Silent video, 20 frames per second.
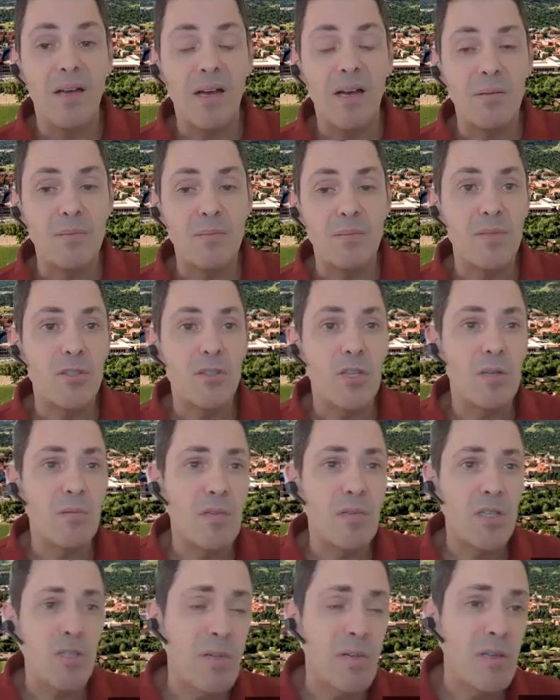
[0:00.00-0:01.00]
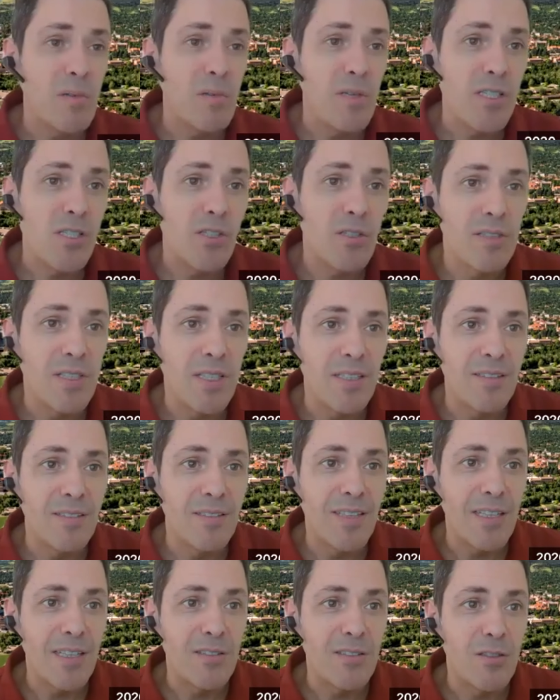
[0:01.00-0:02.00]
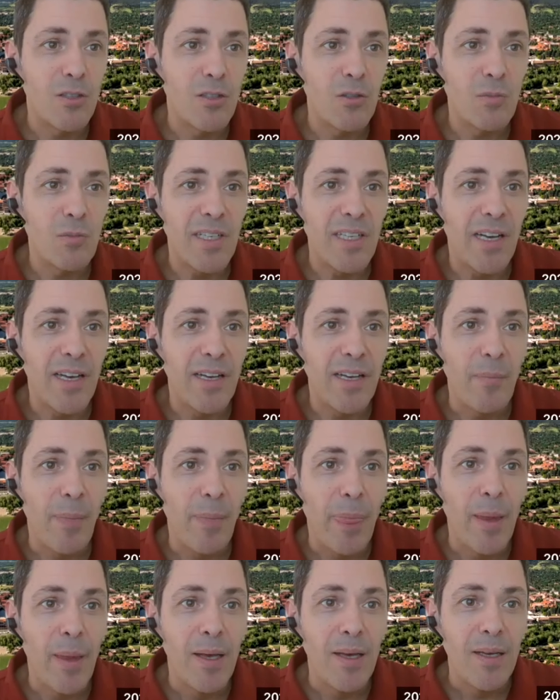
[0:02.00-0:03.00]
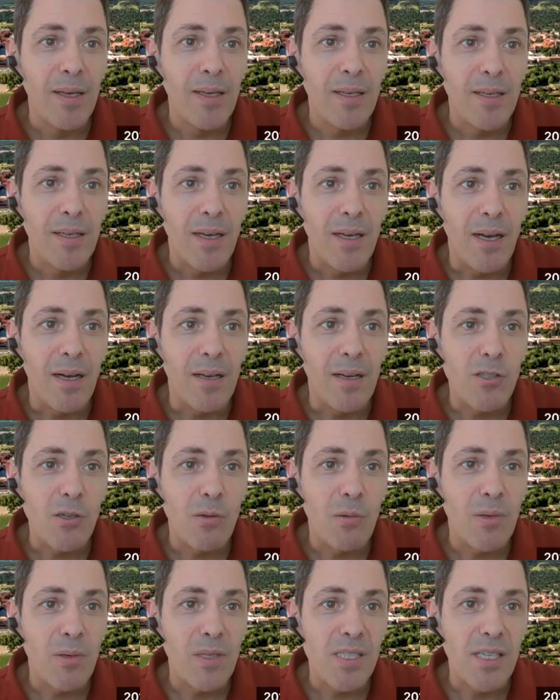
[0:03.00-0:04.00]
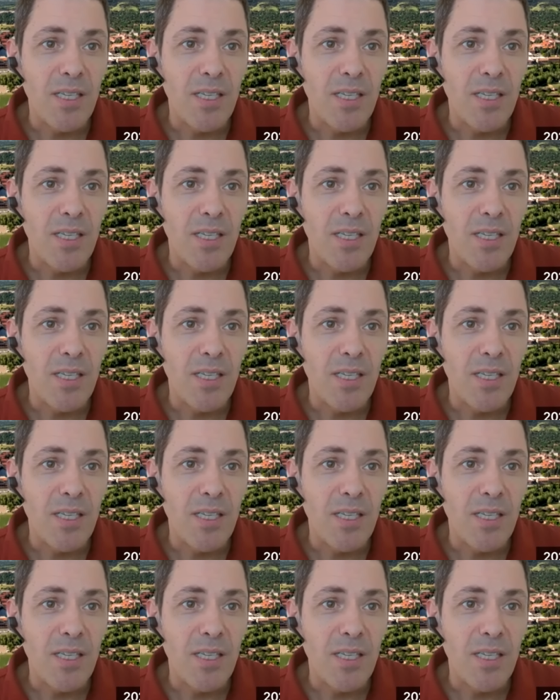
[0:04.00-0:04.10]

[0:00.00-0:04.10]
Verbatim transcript: Um, so there was one question that, that caught my eye uh, someone was